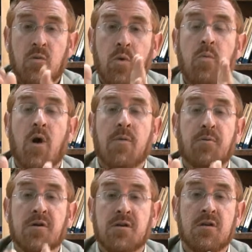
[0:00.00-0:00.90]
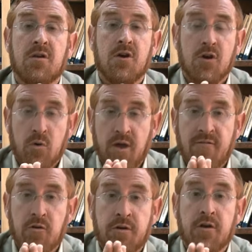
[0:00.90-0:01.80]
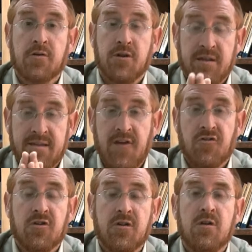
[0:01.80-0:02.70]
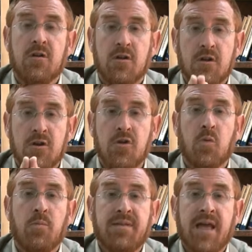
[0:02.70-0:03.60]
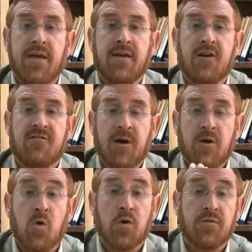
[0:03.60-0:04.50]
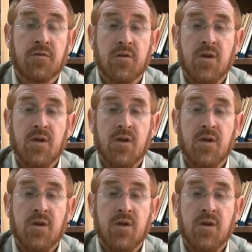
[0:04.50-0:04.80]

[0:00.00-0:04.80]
We want a person who, if you killed intentionally, you will be taken care of by court.